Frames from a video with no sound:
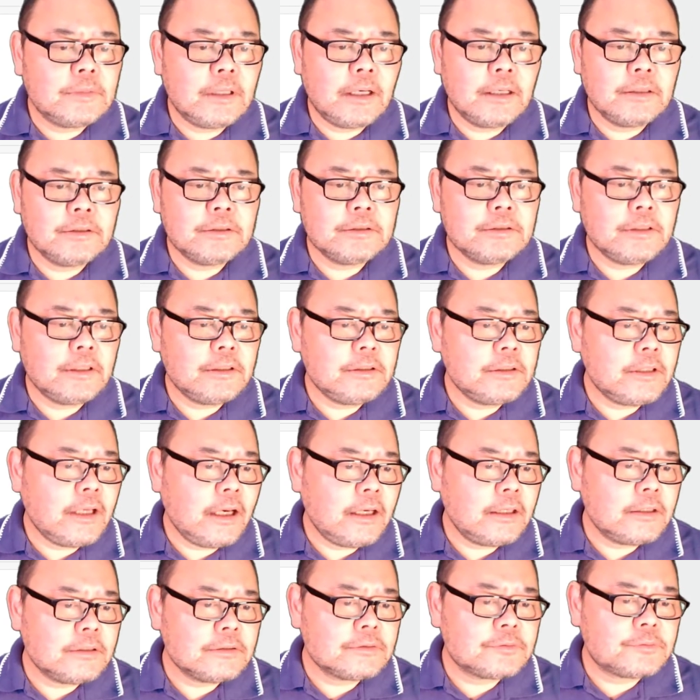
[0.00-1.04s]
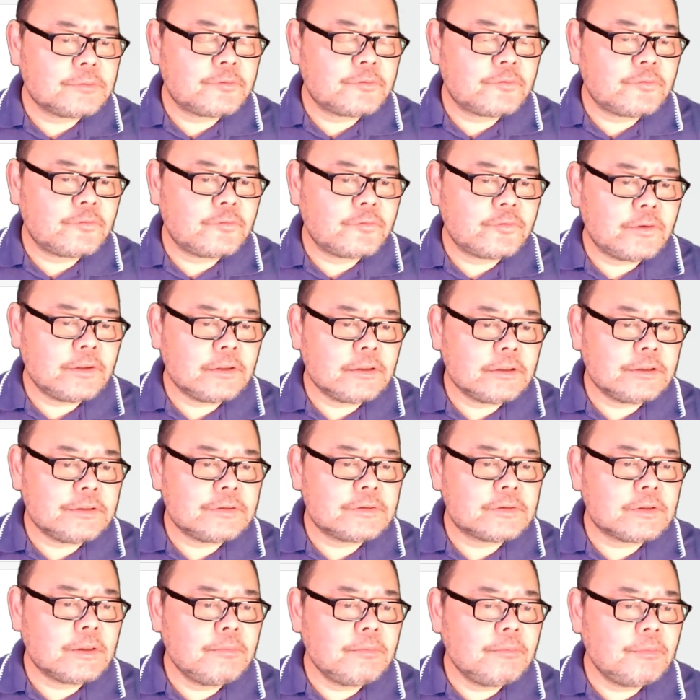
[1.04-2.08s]
other than that, it's fairly
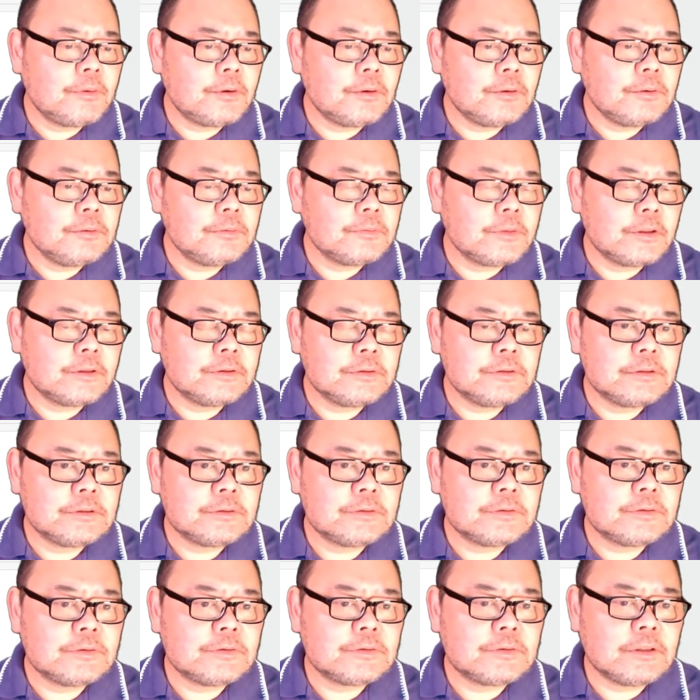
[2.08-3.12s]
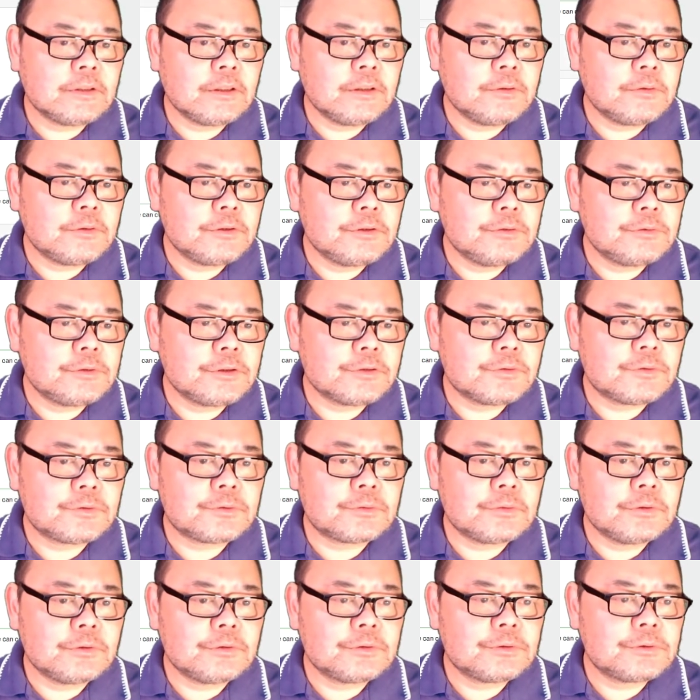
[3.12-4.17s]
simple, and this is uh, we just
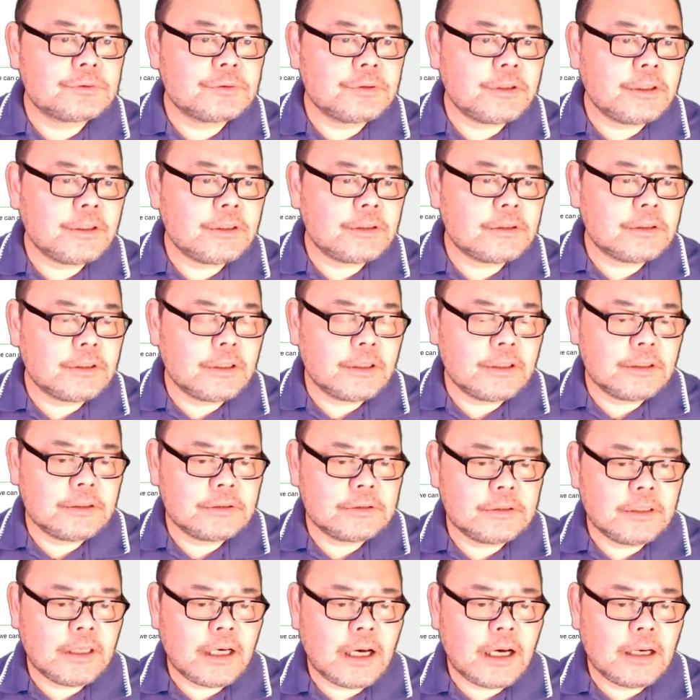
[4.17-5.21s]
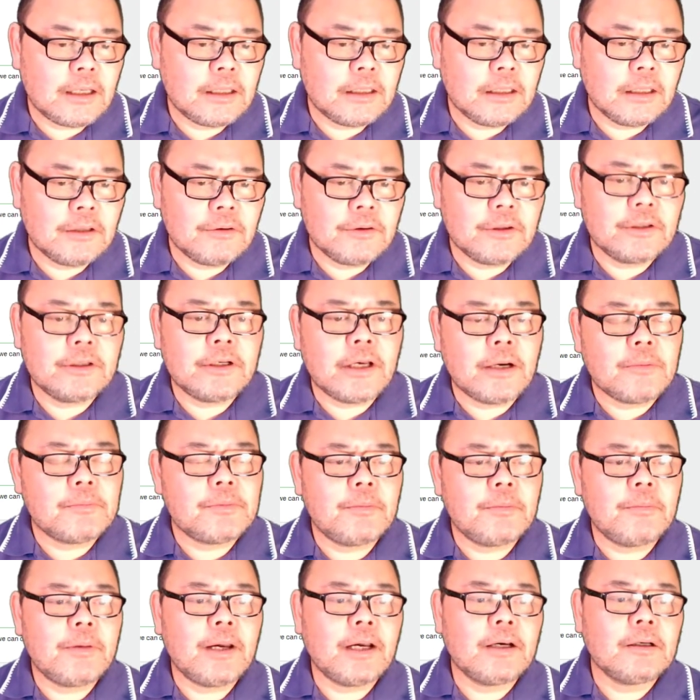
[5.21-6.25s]
restrict the, the lower and
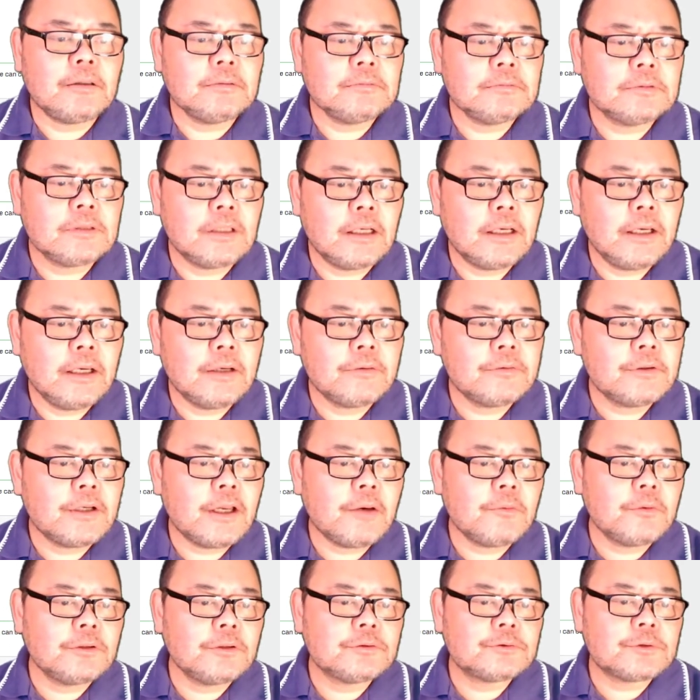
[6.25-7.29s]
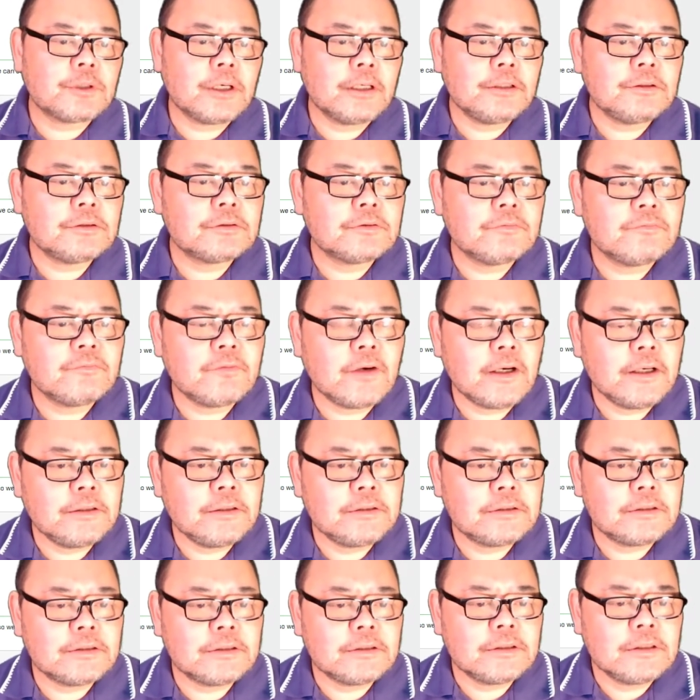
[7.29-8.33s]
upper bound area. We're trying to
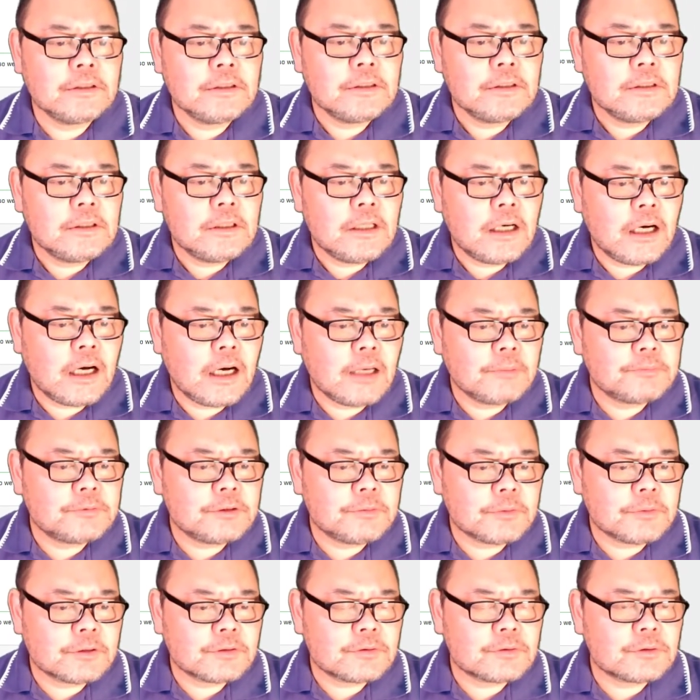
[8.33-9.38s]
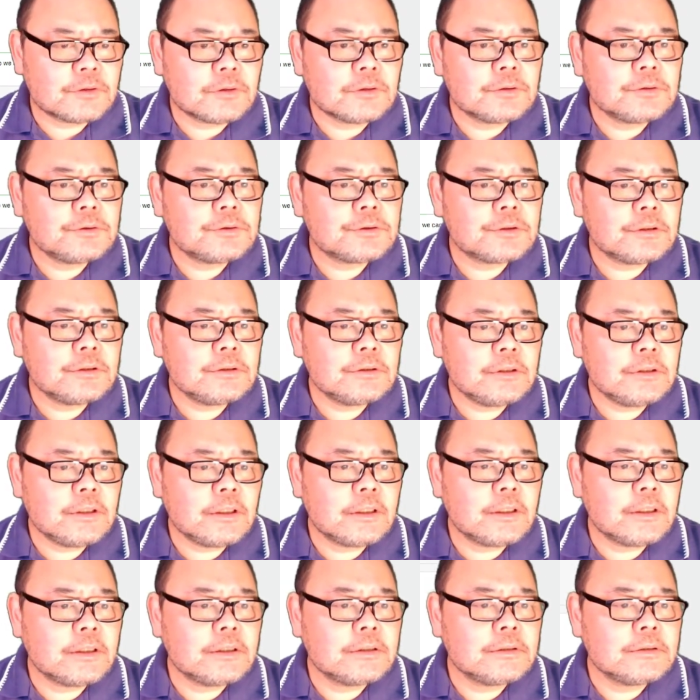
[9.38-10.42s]
find the optimal solution,
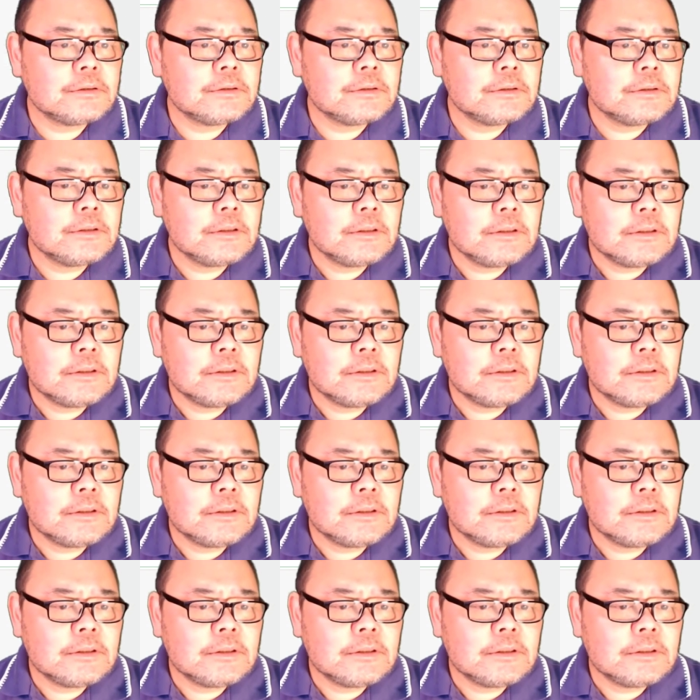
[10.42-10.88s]
and